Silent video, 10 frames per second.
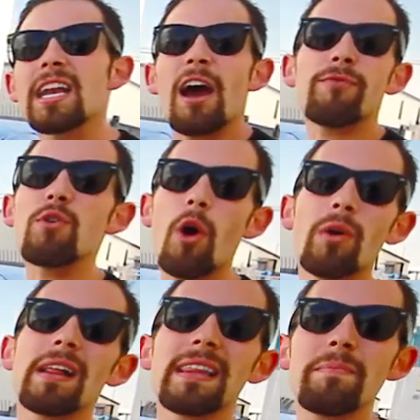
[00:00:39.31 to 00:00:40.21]
Now if you
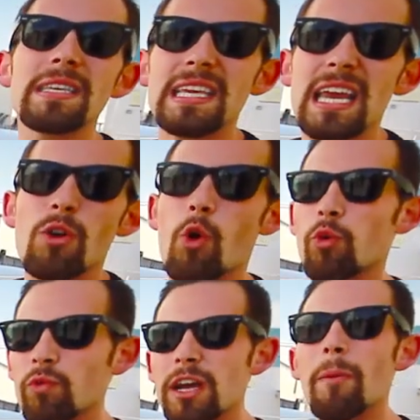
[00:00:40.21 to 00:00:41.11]
own a limousine
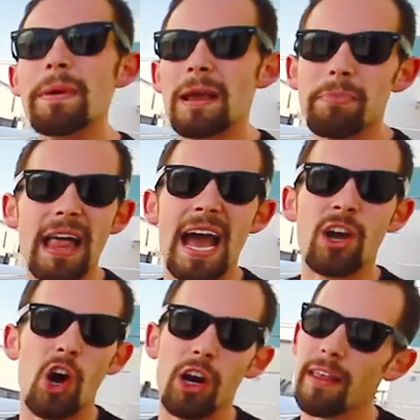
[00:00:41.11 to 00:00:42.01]
or a real big black
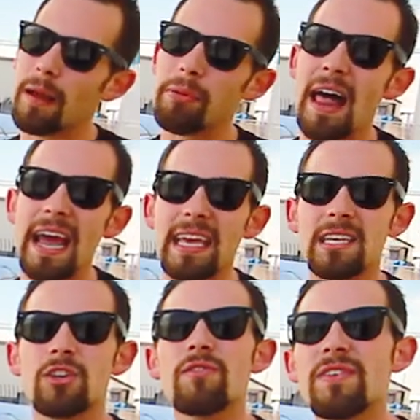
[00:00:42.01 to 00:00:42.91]
car like a black
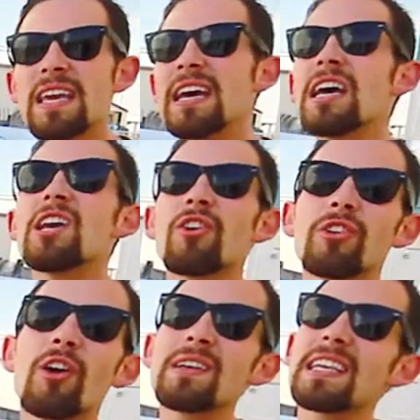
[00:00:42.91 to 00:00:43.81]
SUV,
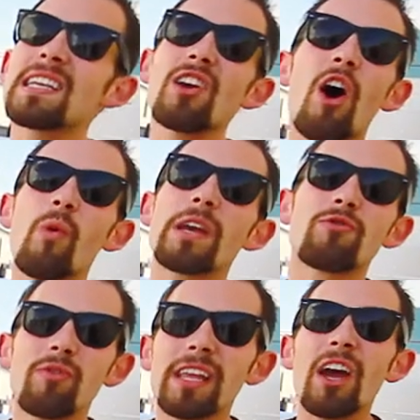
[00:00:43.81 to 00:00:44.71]
you'll notice that it's
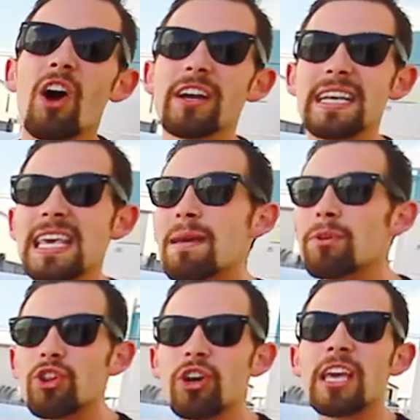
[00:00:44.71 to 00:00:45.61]
always really hard to
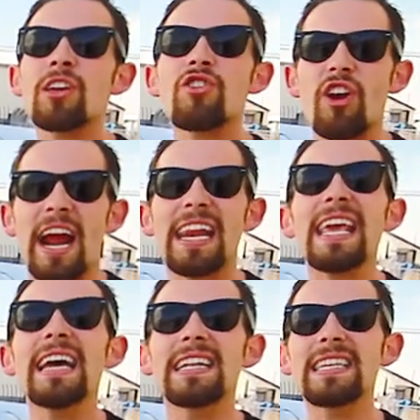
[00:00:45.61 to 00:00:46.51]
keep looking
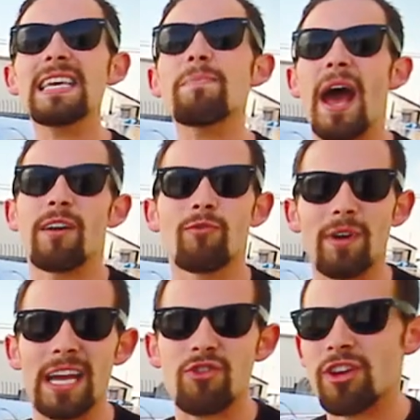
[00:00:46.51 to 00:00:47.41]
shiny, deep, and
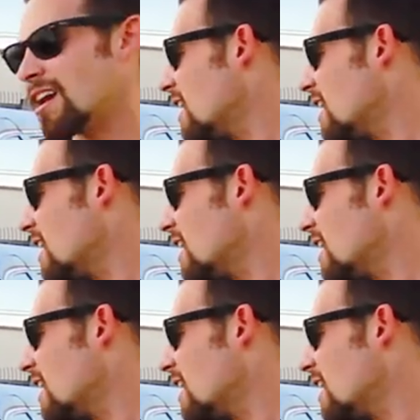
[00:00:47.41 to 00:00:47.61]
rich.